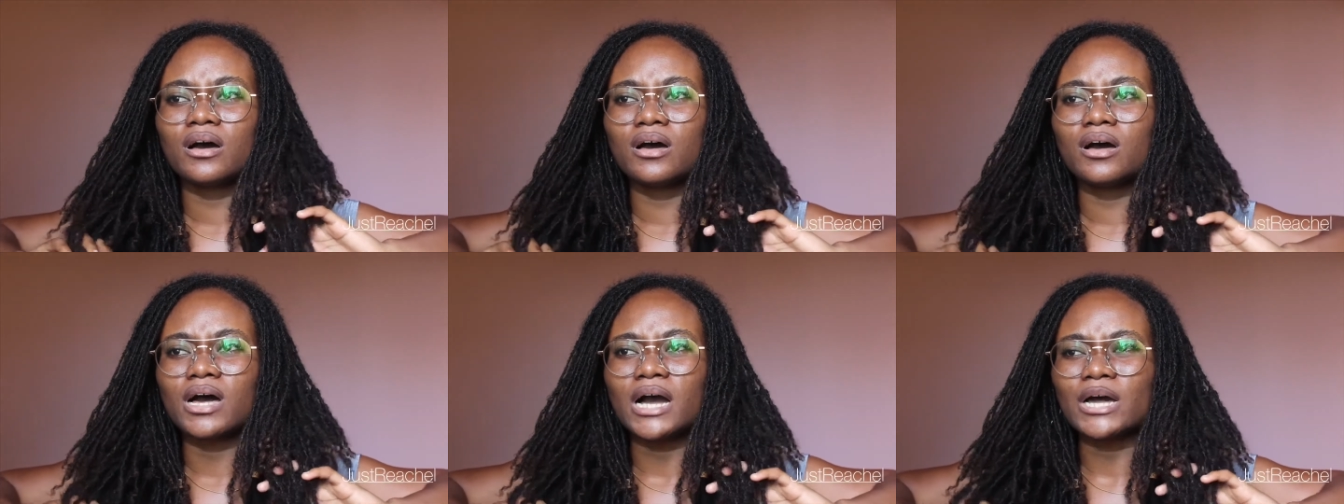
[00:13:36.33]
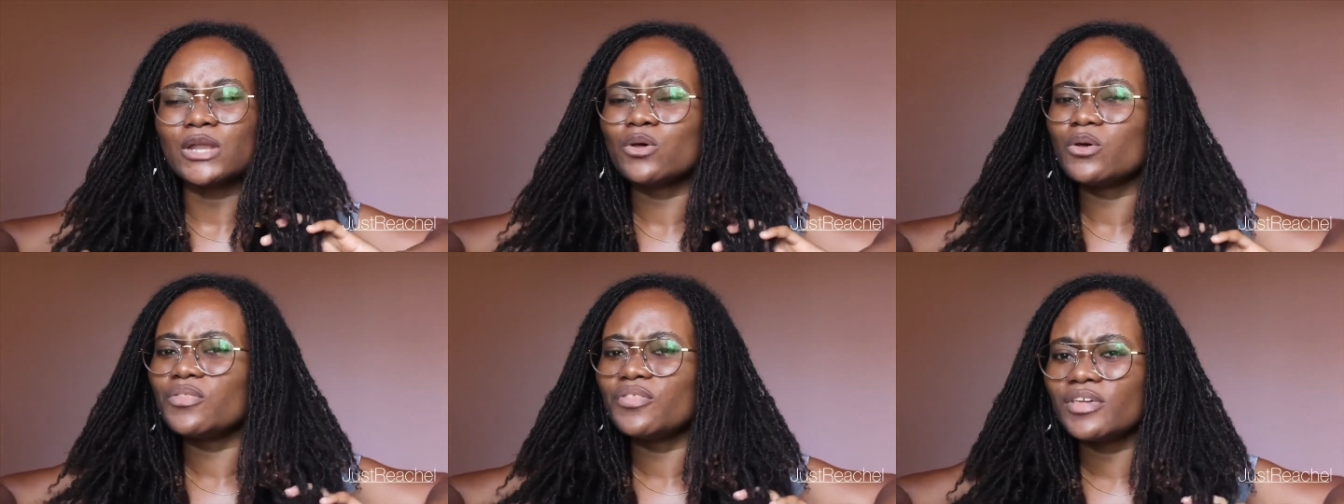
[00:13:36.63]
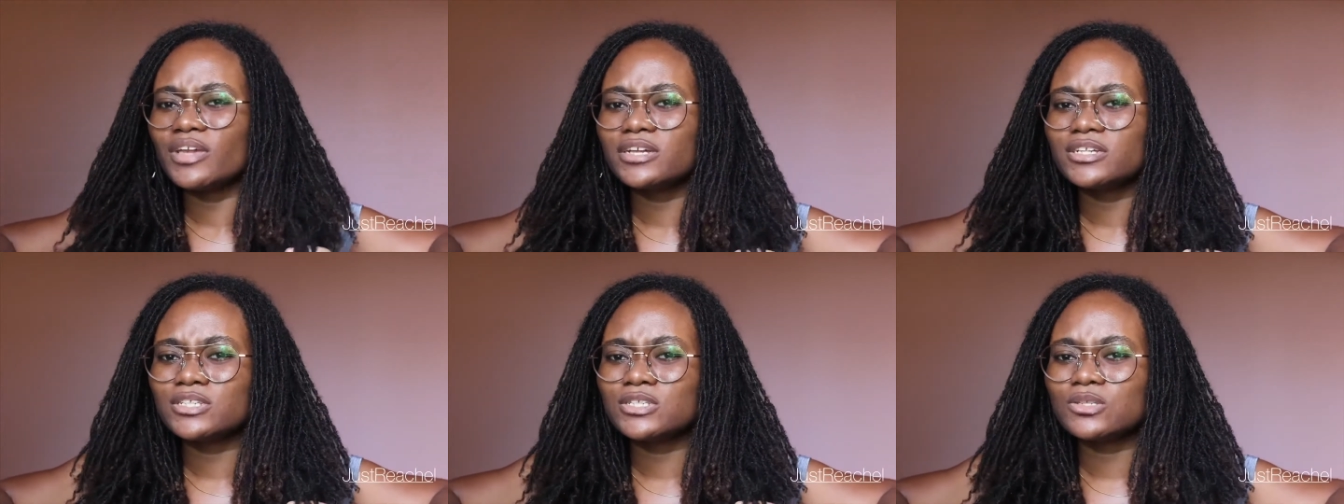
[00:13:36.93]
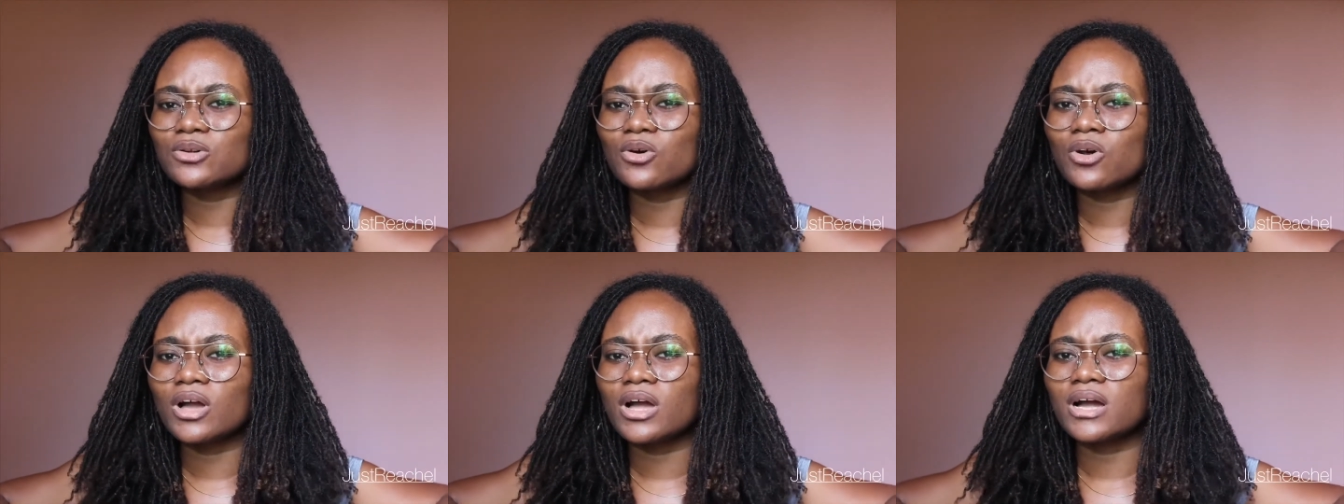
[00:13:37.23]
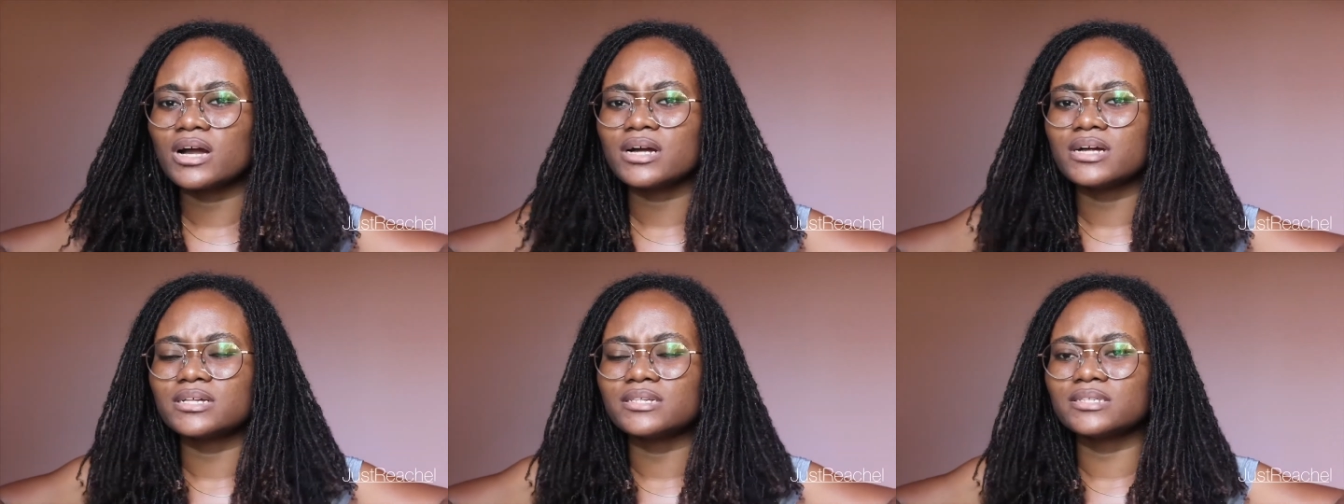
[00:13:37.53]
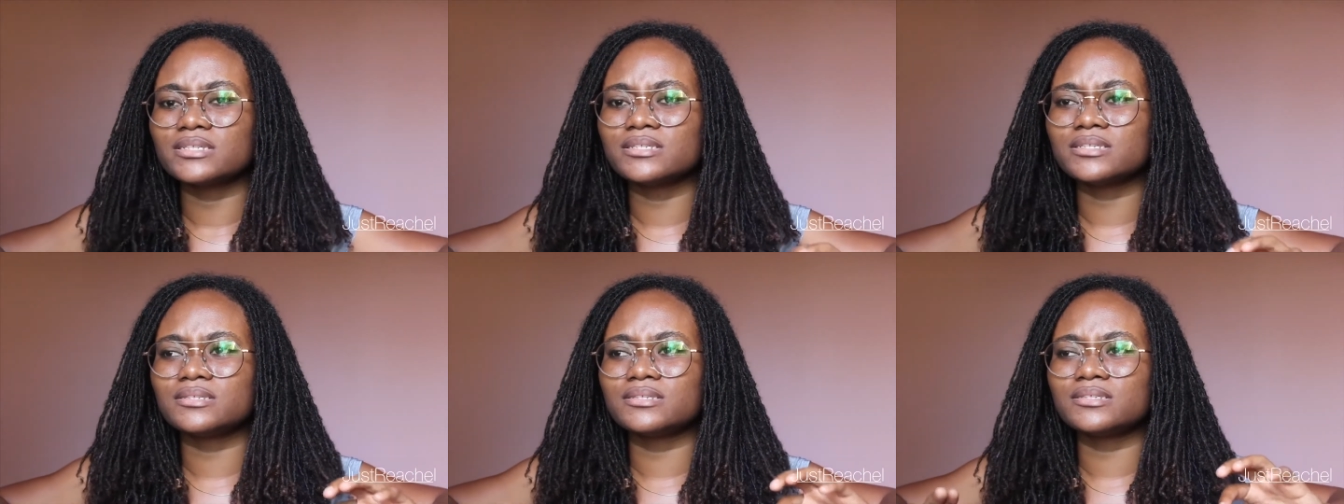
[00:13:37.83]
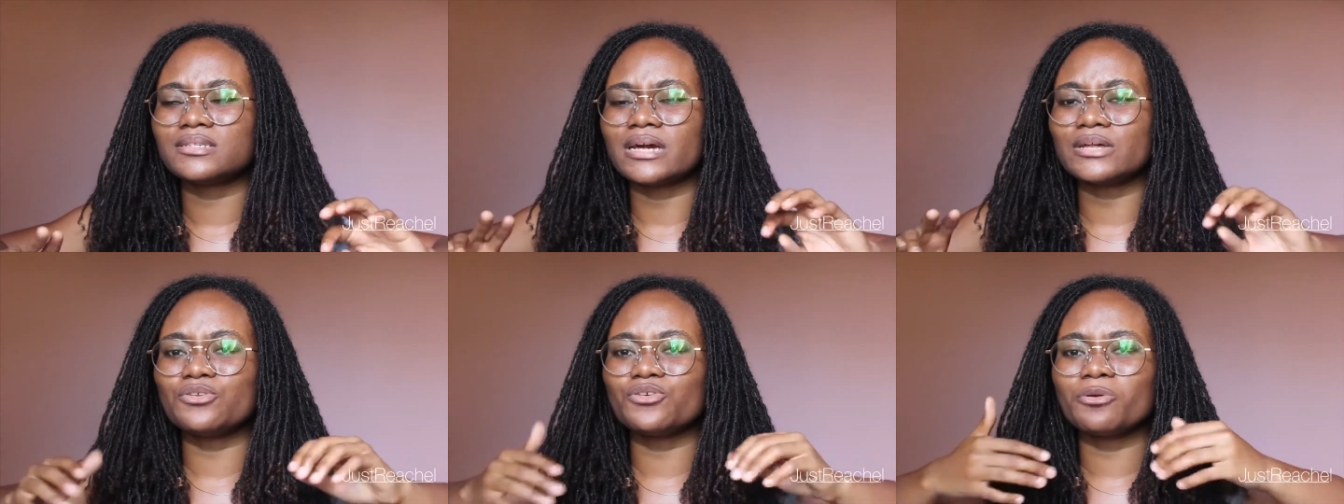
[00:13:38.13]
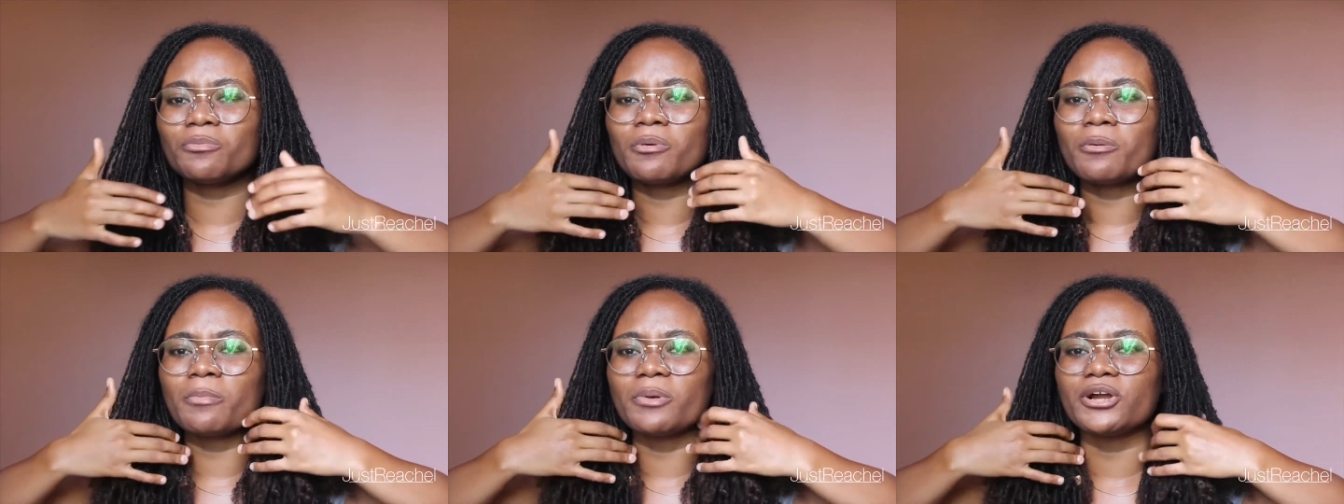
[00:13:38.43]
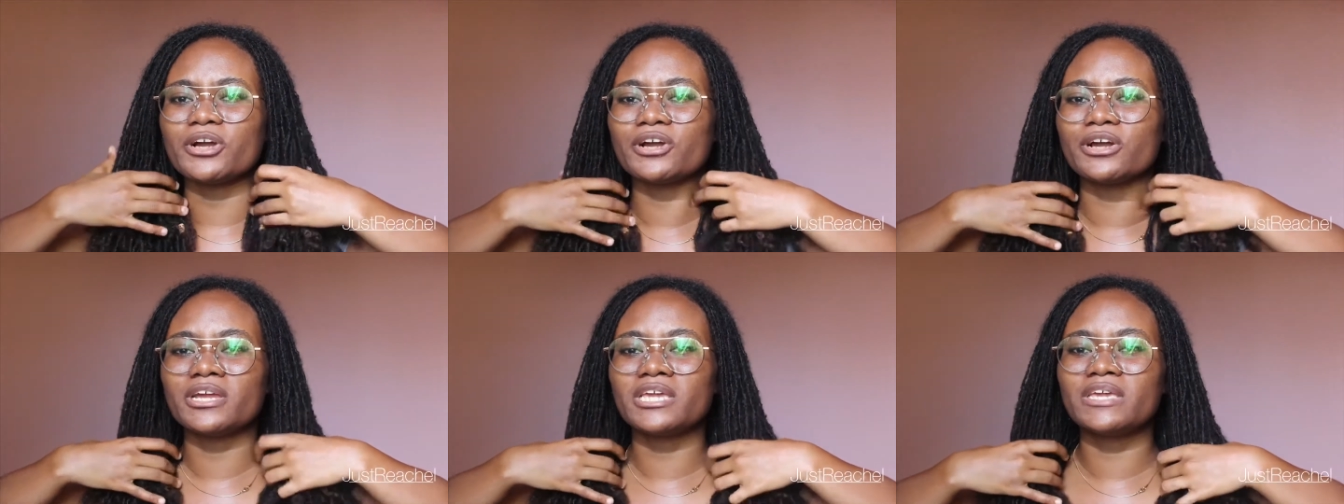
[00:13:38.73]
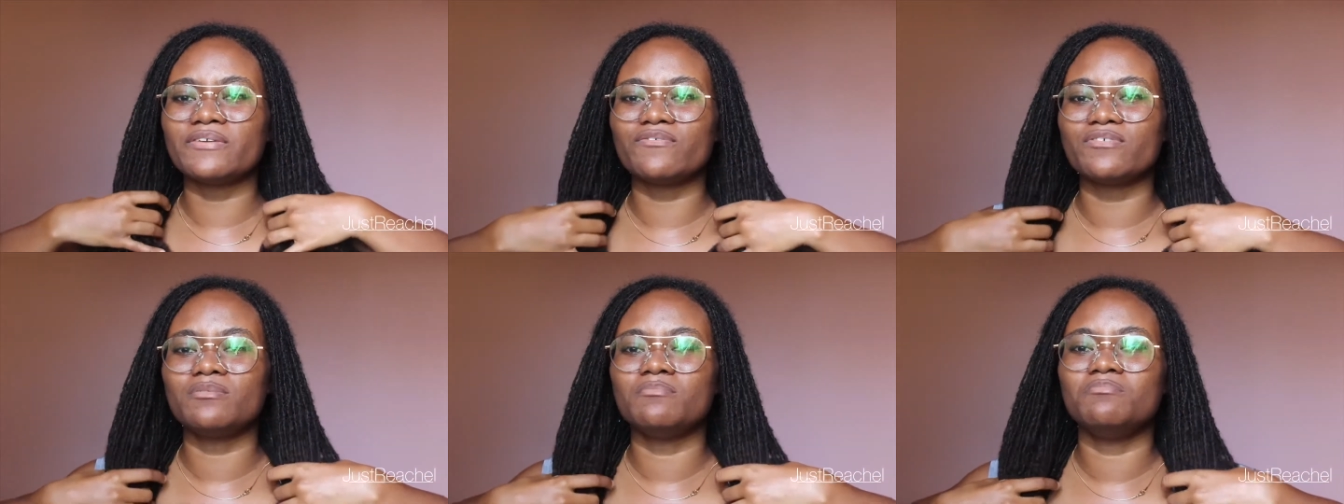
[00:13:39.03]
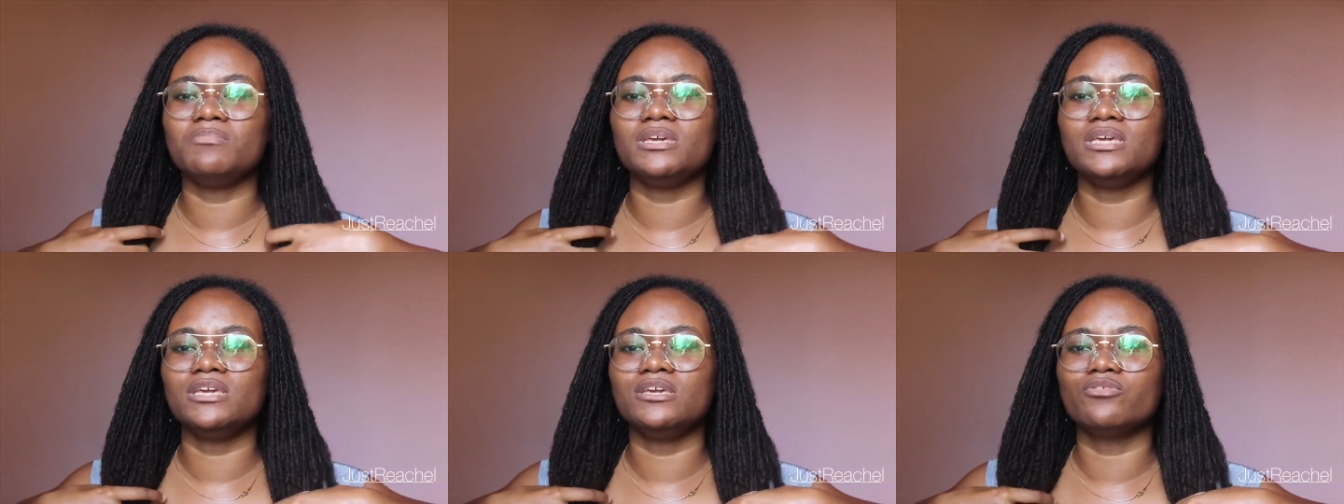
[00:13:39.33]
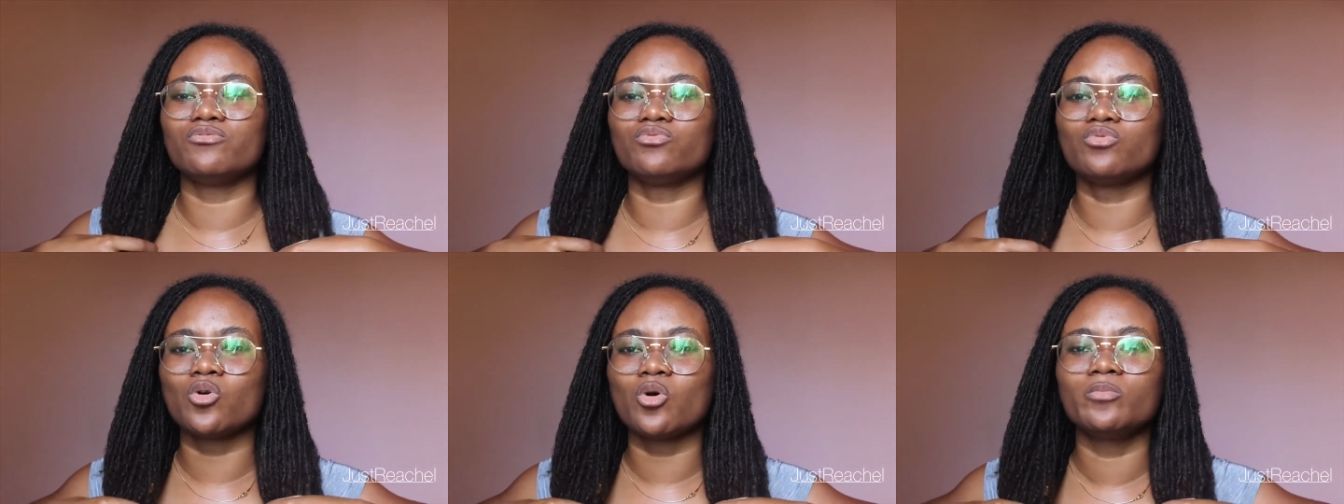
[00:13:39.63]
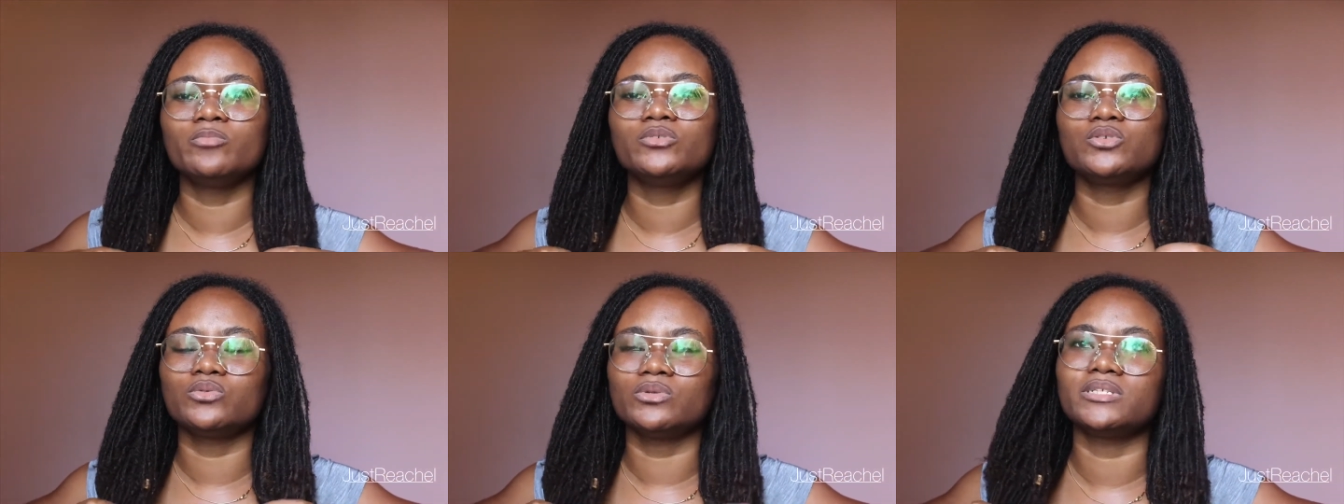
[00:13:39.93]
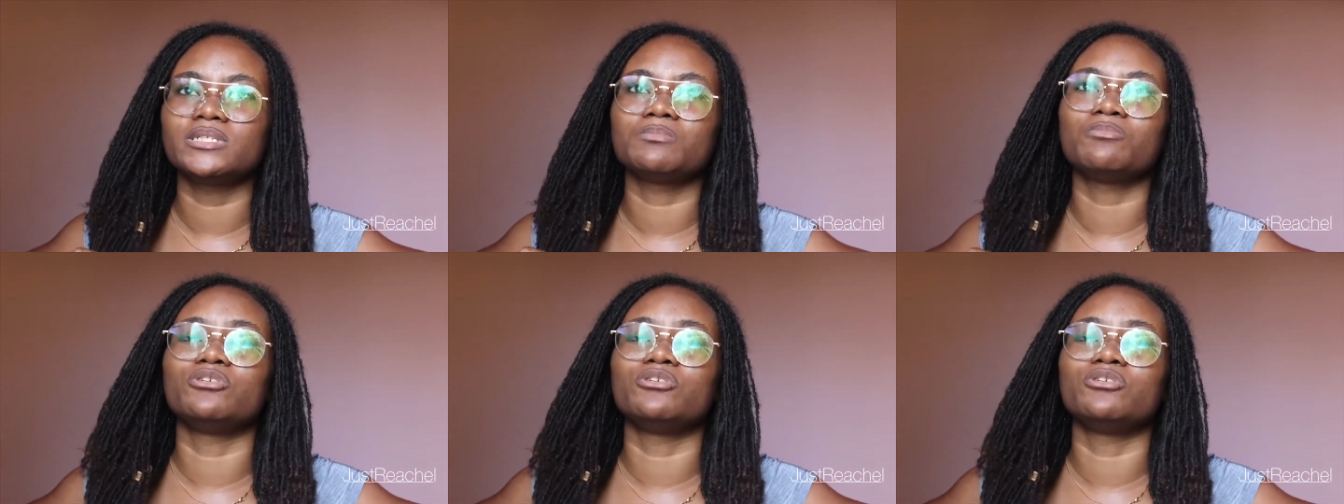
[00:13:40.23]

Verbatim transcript: I don't think so, because I don't remember her giving me rope twist,